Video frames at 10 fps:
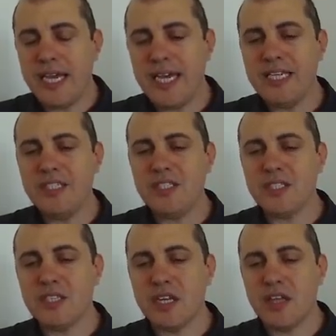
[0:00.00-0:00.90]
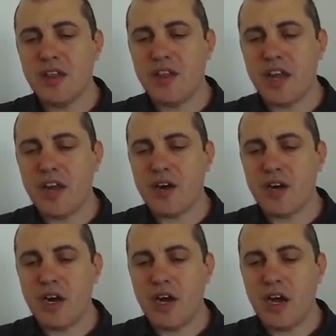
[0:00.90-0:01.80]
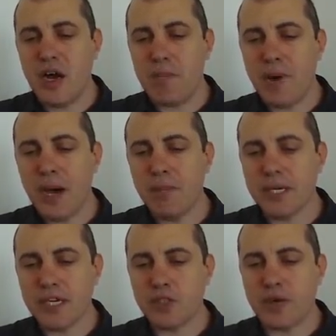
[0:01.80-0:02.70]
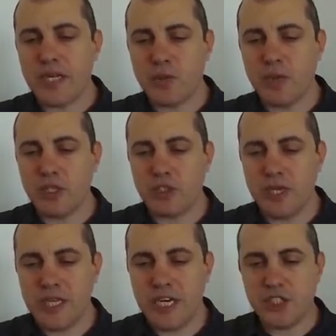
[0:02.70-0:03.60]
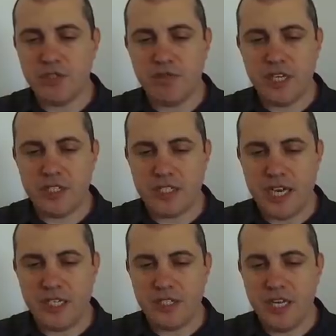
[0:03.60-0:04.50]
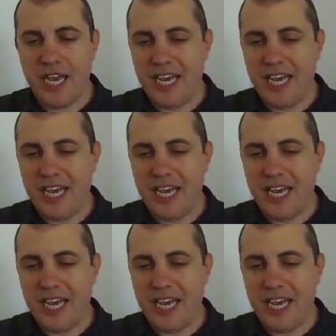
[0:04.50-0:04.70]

is there a public address where the transaction fee is sent,